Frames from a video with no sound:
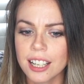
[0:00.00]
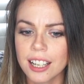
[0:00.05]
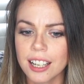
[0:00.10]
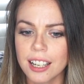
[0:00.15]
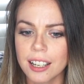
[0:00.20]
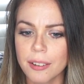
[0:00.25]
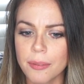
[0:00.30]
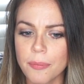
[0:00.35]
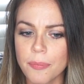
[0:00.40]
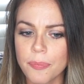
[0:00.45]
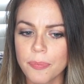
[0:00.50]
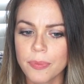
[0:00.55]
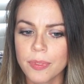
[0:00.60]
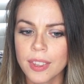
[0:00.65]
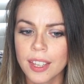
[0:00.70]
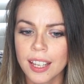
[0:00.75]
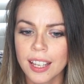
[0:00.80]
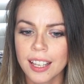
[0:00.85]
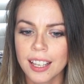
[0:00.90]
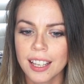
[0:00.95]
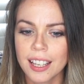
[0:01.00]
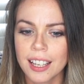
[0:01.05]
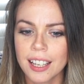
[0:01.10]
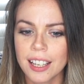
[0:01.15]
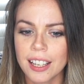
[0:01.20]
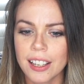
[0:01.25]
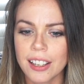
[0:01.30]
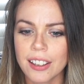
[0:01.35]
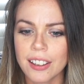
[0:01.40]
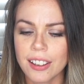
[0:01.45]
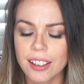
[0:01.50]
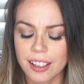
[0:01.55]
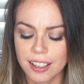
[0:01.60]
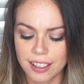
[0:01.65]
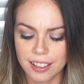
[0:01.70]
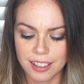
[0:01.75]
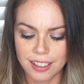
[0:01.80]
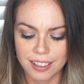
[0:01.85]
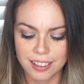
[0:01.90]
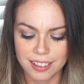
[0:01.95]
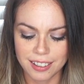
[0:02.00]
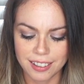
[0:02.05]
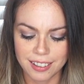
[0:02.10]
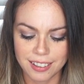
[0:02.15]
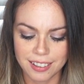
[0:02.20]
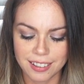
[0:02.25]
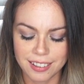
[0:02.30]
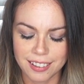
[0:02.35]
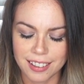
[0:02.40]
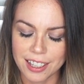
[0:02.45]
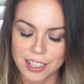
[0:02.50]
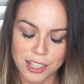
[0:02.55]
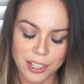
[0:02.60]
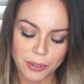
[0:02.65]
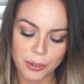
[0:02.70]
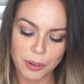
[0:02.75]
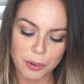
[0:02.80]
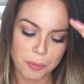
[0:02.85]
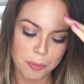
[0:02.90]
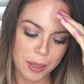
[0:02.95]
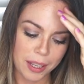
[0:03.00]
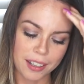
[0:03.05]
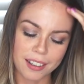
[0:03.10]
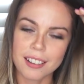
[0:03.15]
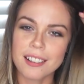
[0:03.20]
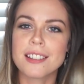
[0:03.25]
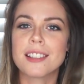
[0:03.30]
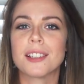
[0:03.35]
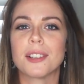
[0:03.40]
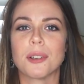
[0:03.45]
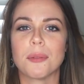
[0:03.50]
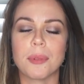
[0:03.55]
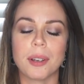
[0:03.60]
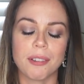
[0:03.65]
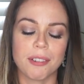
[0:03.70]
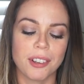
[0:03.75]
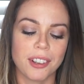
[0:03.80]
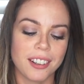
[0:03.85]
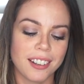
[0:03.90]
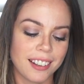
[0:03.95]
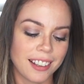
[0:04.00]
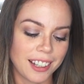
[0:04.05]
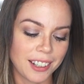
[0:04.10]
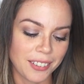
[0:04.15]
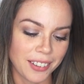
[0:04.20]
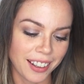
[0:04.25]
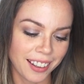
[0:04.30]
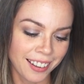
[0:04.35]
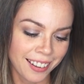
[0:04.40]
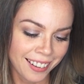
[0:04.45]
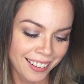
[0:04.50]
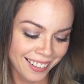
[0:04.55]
Actually, I won't repeat it, it's a little bit rude. Anyway.